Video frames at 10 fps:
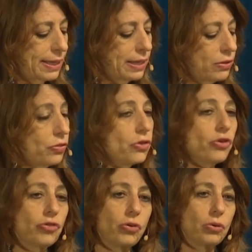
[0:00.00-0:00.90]
In
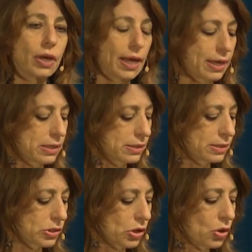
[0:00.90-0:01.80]
the
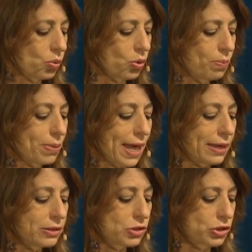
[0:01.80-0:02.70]
suitcase were
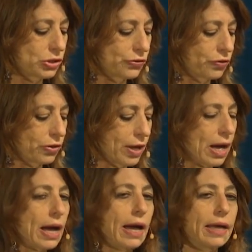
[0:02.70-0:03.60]
bandages for the
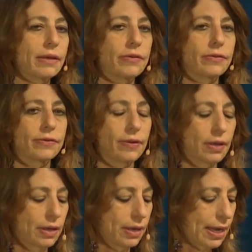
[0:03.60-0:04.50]
eyes
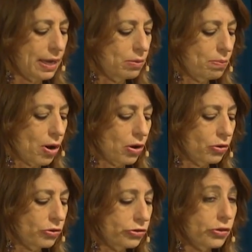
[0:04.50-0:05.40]
and
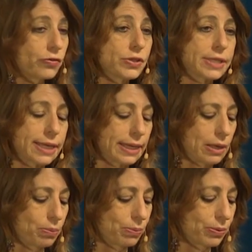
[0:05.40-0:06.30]
bottles of
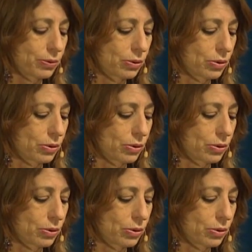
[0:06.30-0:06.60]
sleep.